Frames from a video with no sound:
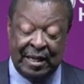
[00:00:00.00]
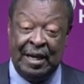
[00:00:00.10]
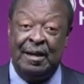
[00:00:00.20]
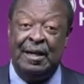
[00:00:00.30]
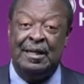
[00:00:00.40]

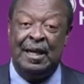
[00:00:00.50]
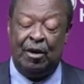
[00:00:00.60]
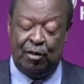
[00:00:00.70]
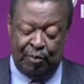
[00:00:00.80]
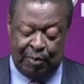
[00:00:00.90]
tearing
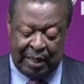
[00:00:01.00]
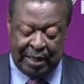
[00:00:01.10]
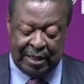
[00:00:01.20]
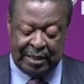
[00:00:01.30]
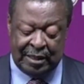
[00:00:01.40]
down
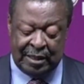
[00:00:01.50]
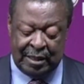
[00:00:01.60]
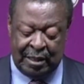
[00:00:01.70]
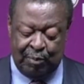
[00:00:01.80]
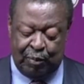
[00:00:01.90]

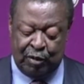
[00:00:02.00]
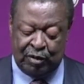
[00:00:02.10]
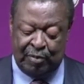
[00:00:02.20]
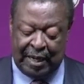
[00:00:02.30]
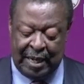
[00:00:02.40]
barriers
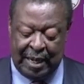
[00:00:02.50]
imposed